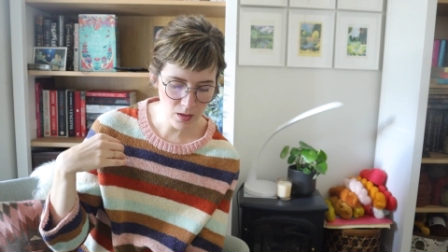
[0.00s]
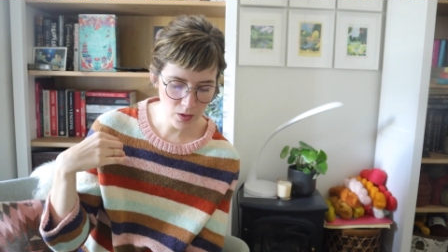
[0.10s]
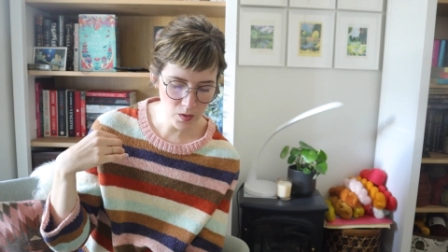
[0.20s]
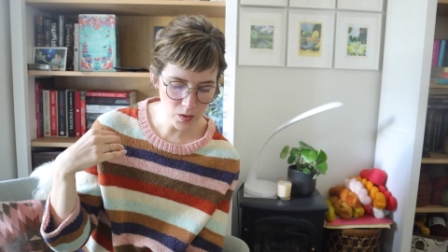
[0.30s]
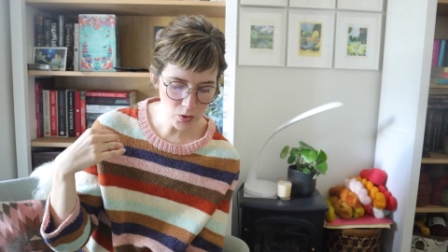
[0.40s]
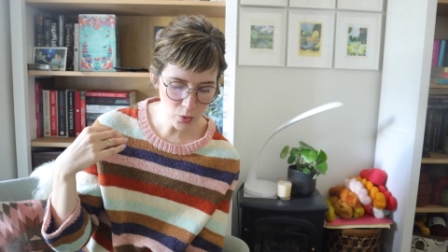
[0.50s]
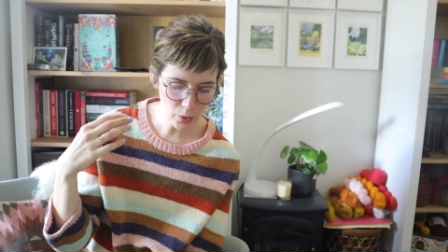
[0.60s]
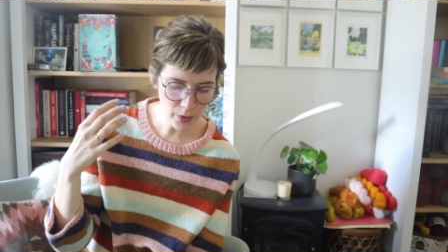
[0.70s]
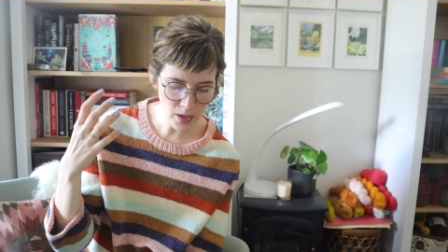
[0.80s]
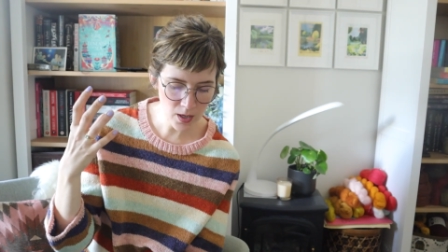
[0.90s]
The
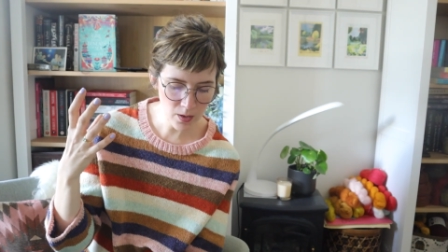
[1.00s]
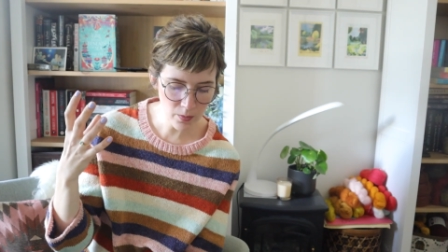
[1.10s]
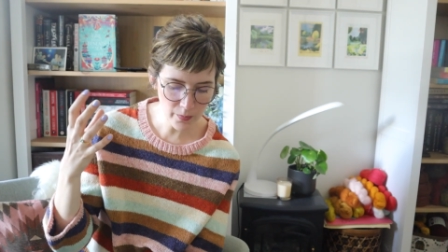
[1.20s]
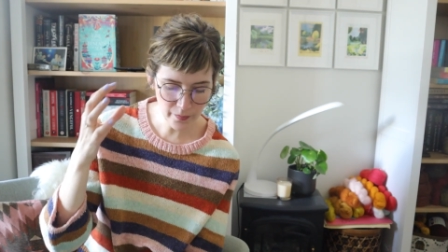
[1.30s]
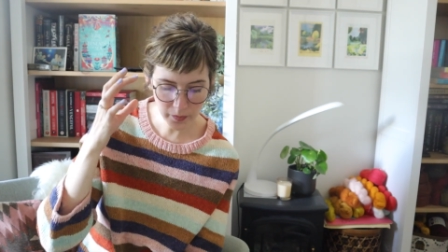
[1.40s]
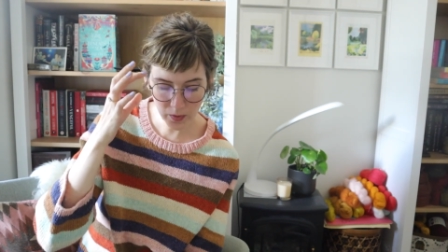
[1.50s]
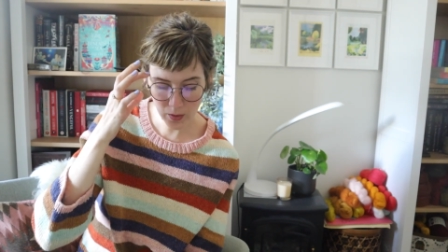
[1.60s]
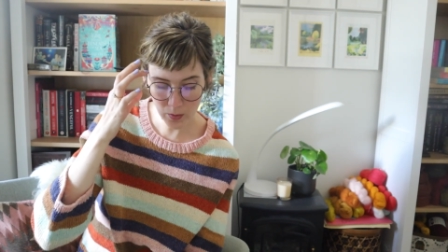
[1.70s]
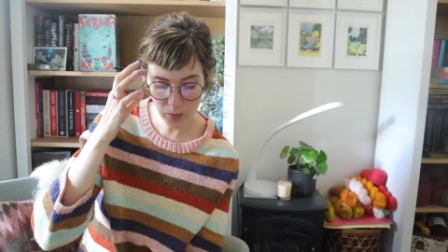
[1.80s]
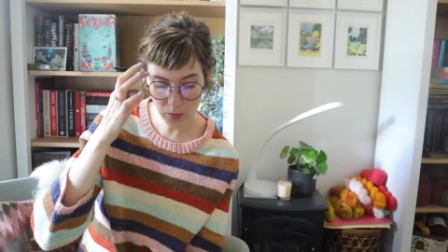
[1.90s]
story
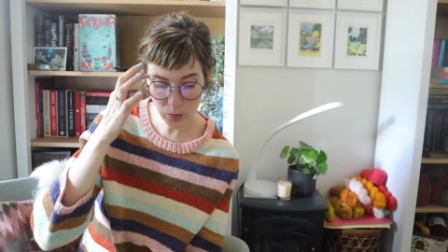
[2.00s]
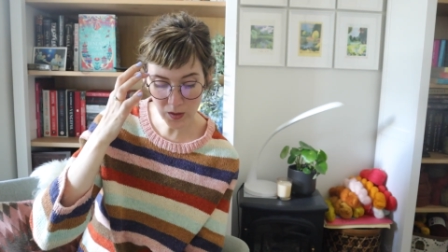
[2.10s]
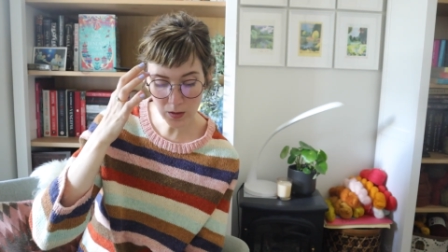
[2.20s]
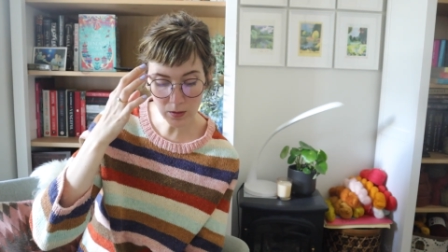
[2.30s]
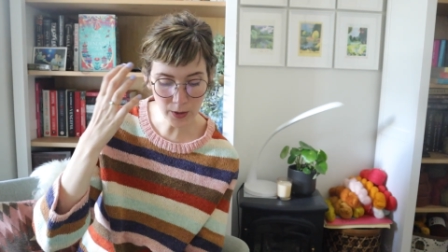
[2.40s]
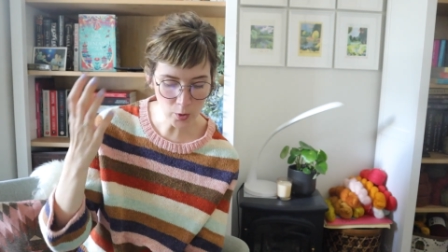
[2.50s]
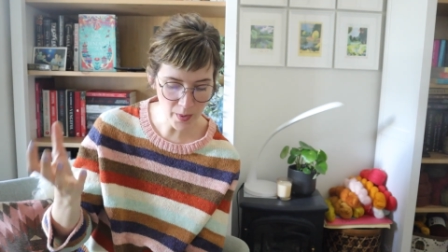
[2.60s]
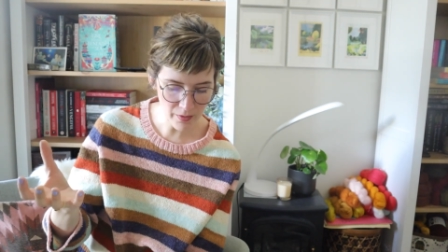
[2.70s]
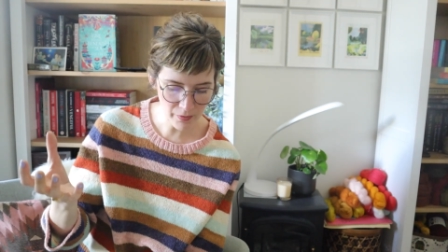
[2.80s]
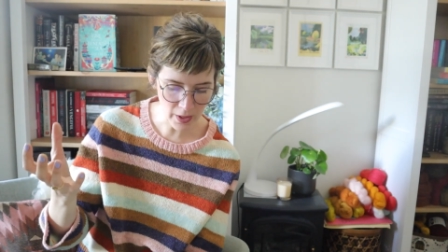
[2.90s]
was a little
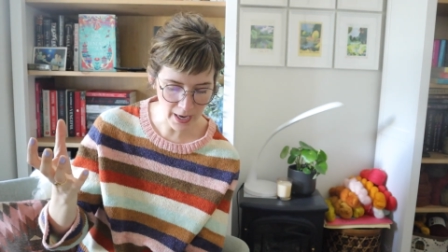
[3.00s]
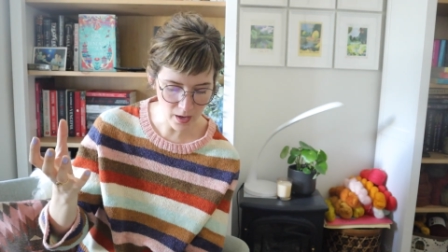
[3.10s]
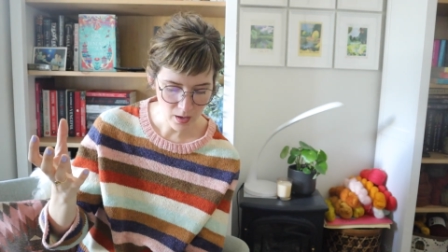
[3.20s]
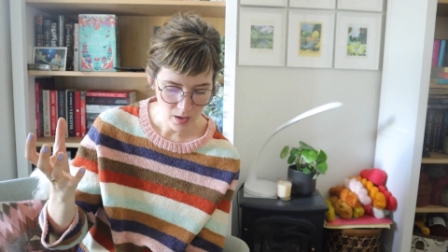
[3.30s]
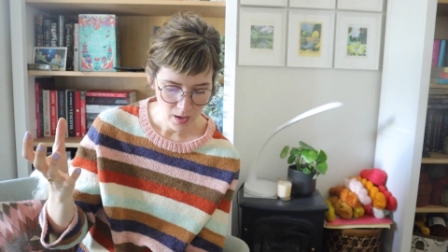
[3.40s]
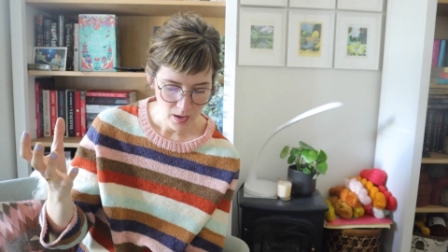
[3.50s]
bit flat.